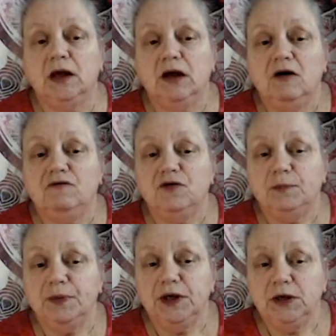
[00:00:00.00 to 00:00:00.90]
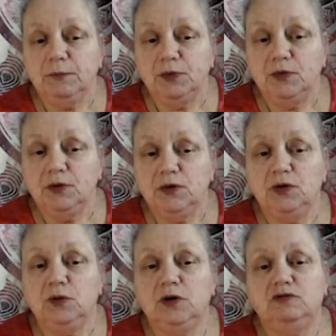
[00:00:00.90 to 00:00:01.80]
For people who
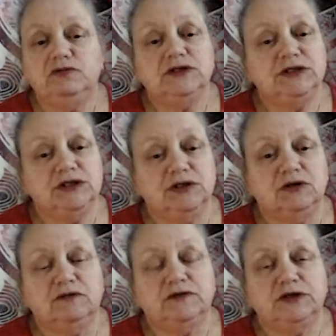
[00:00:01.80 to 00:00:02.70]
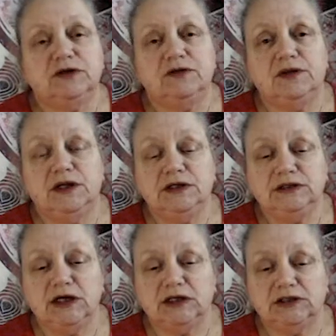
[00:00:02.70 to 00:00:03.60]
are reserved, this
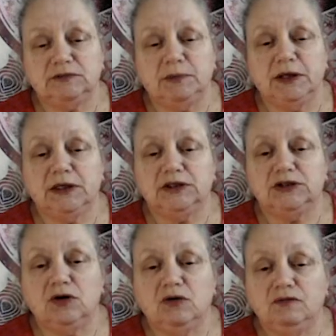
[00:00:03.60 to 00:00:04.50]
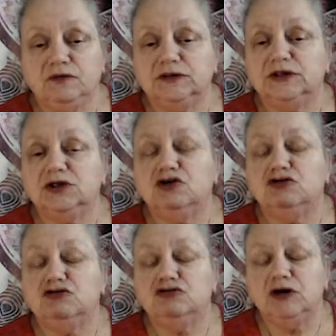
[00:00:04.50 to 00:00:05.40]
aspect offers a
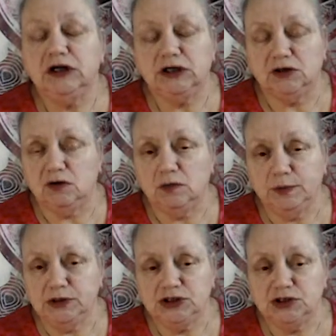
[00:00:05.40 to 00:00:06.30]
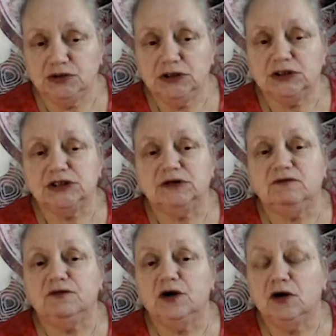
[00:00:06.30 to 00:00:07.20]
great opportunity for
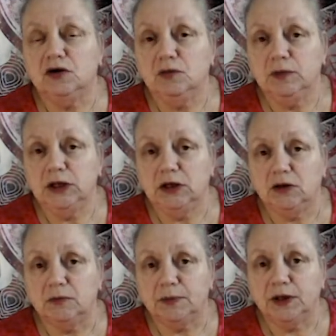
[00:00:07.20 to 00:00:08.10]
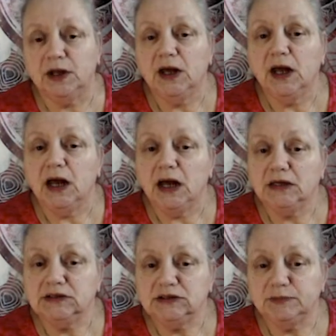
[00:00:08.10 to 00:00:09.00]
opening up and
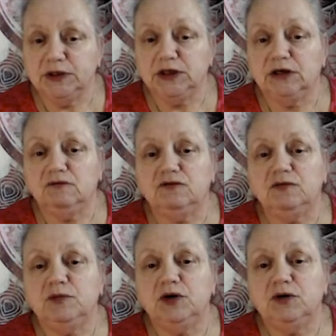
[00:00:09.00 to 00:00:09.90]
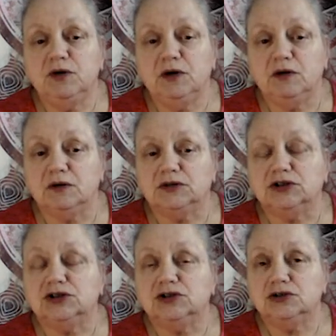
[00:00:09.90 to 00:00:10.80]
speaking from your heart
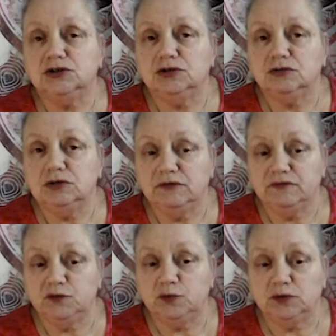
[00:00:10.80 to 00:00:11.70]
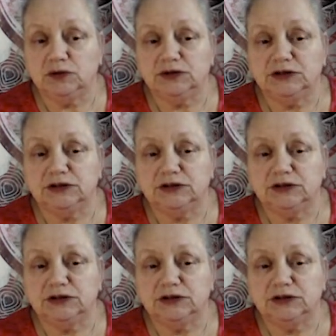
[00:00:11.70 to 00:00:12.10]
to your loved ones.